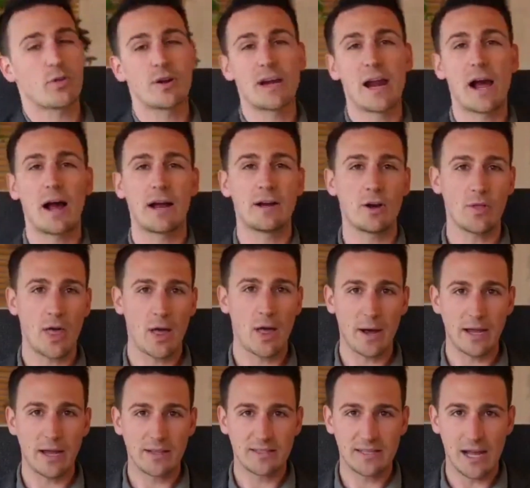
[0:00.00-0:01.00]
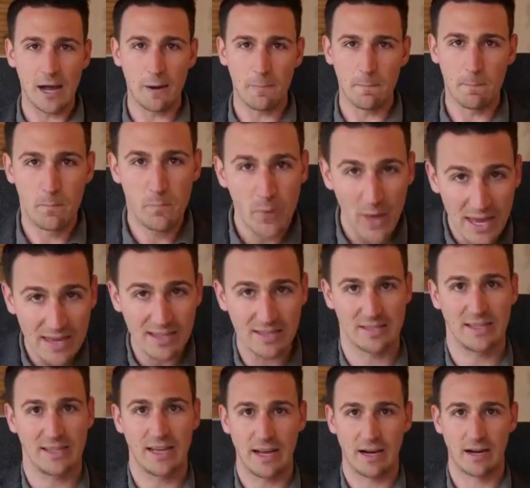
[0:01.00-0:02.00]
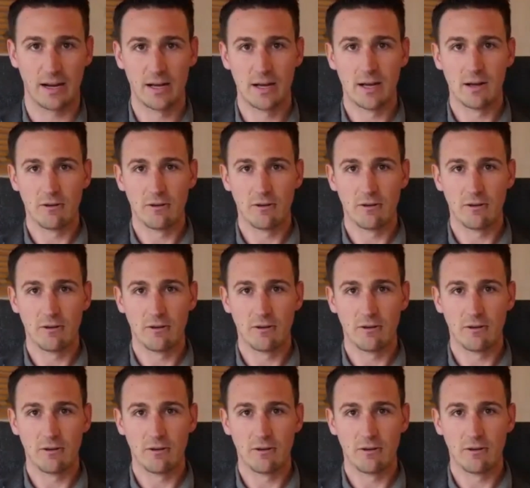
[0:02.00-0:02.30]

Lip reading: Now, I know that might sound basic